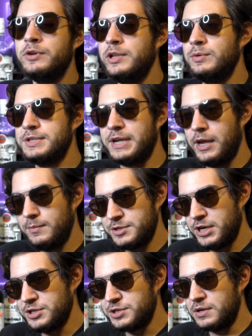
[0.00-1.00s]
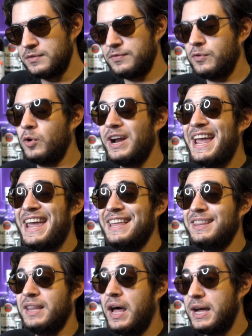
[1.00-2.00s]
really was a game changer for a
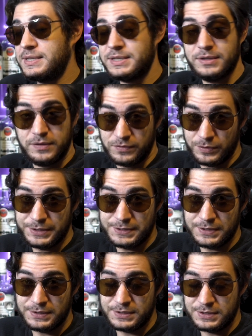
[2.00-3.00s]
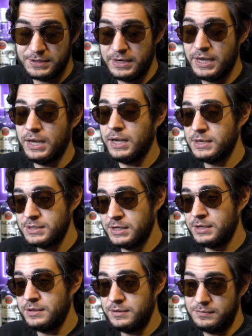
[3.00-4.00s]
lot of reasons, and
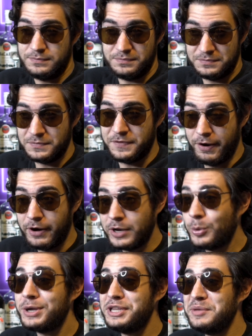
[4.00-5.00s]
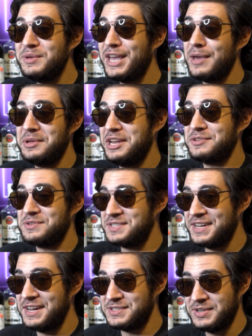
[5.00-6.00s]
it very quickly became an
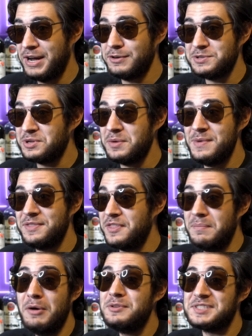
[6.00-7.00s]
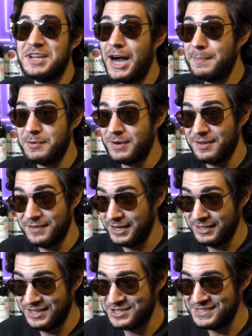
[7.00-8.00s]
exercise on how to commit the most copyright
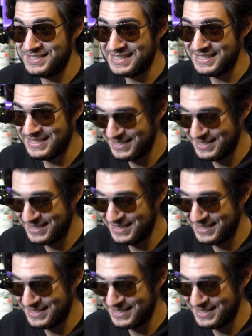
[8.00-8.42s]
violations.